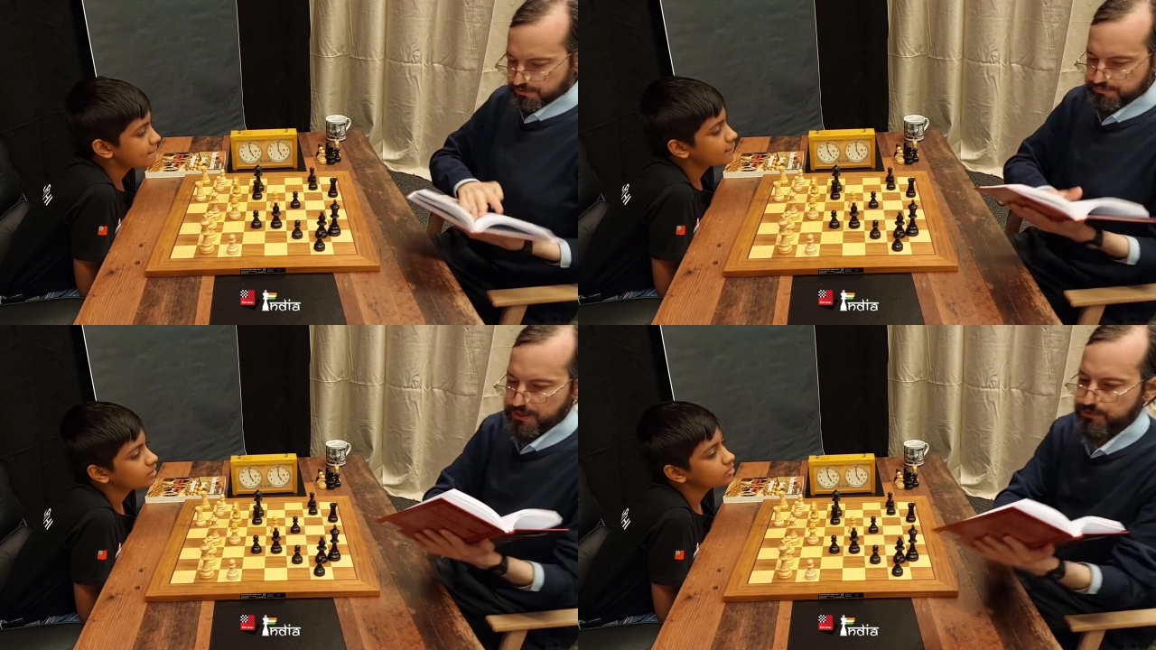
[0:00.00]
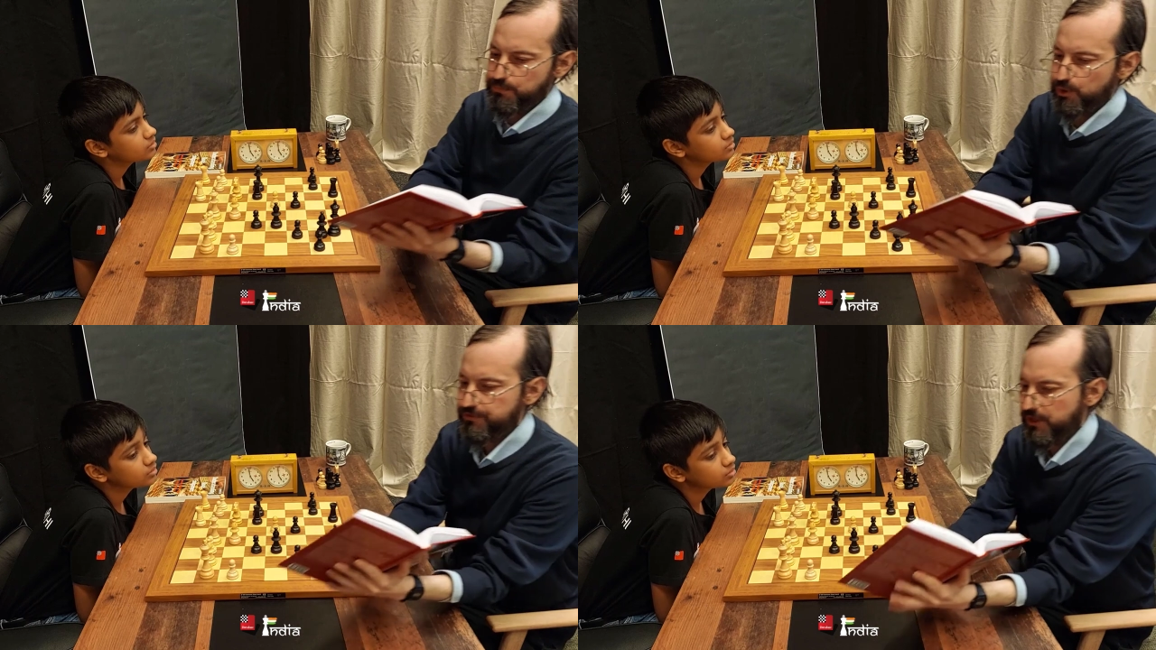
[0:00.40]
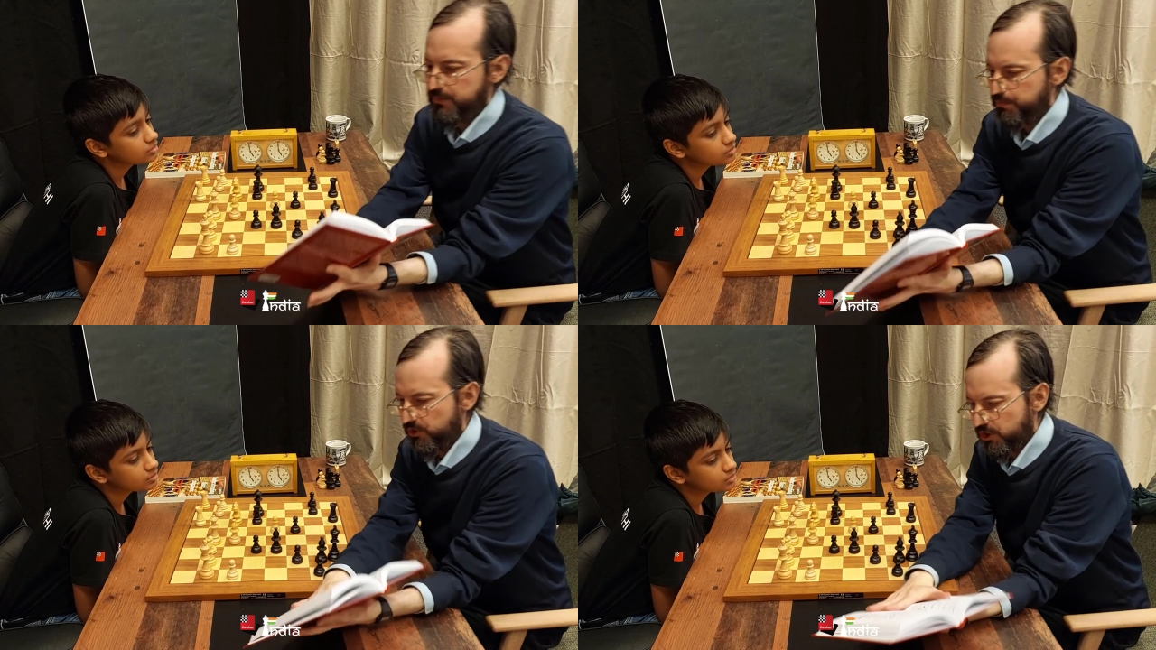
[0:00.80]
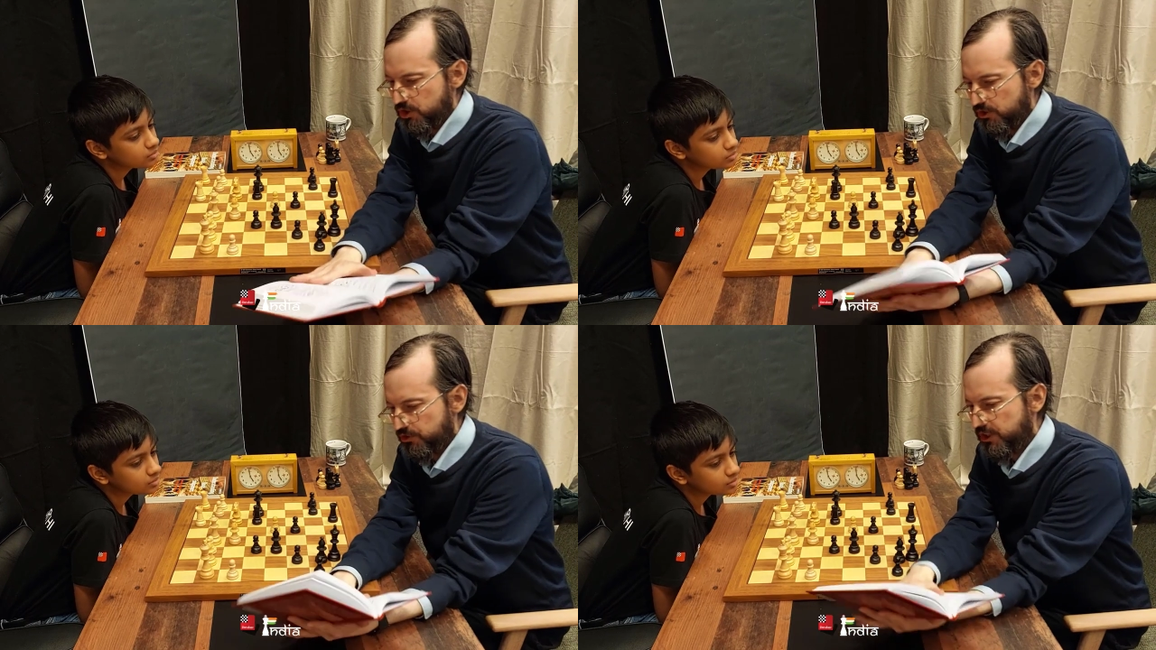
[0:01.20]
Speaker 1: One of the most famous
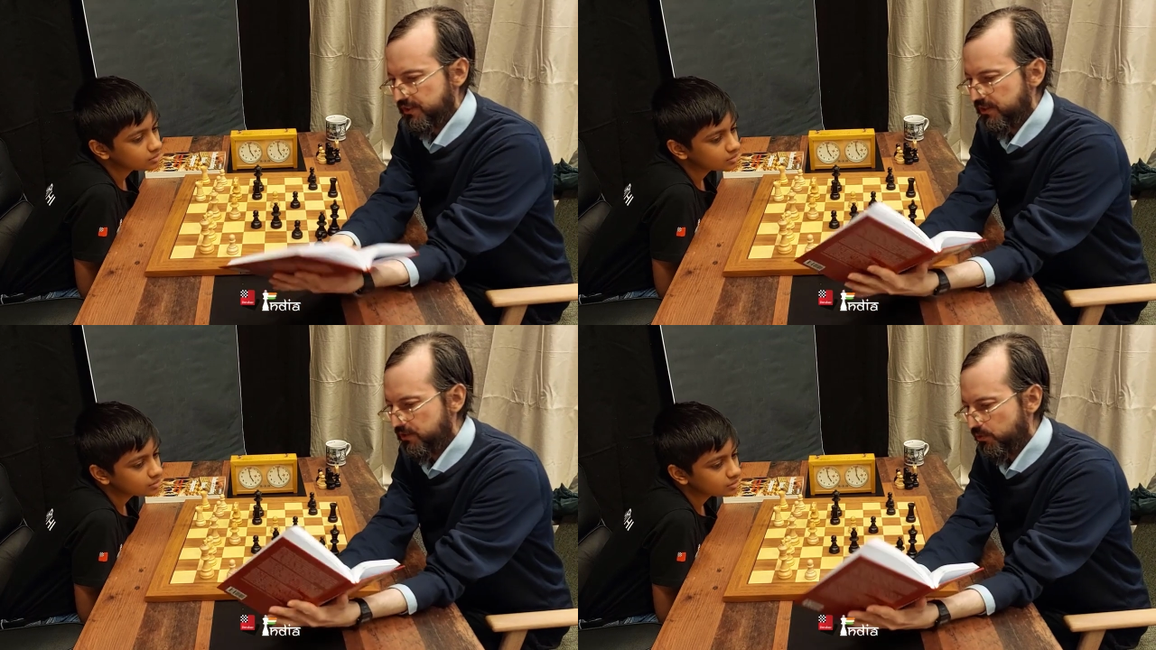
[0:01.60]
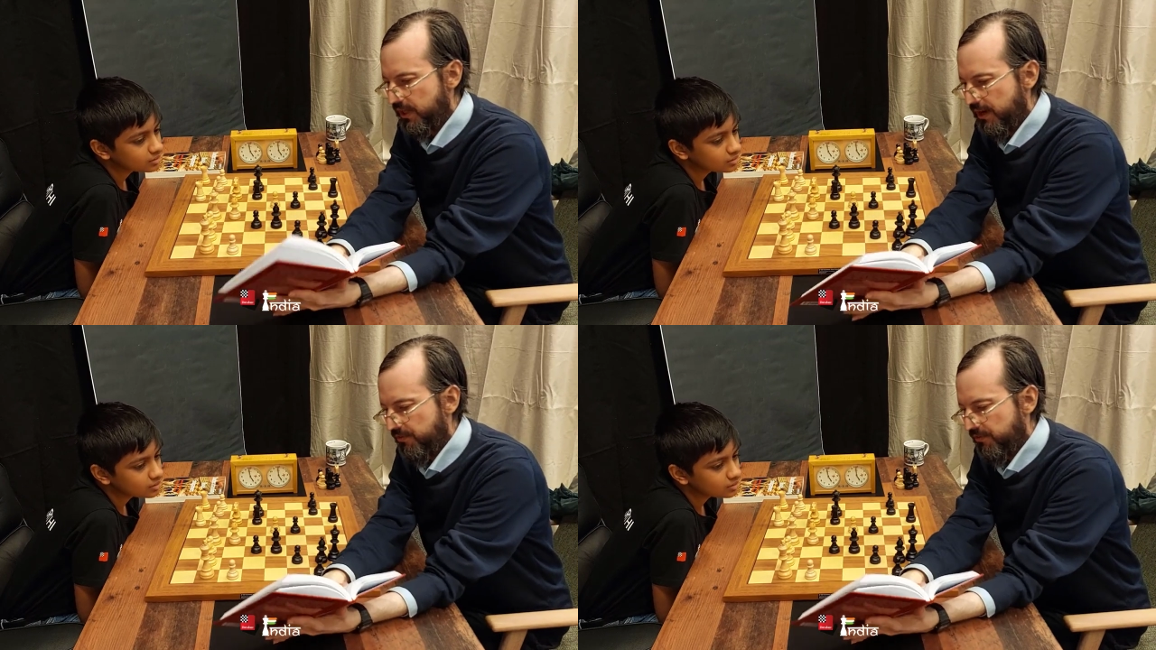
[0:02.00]
positions of chess history.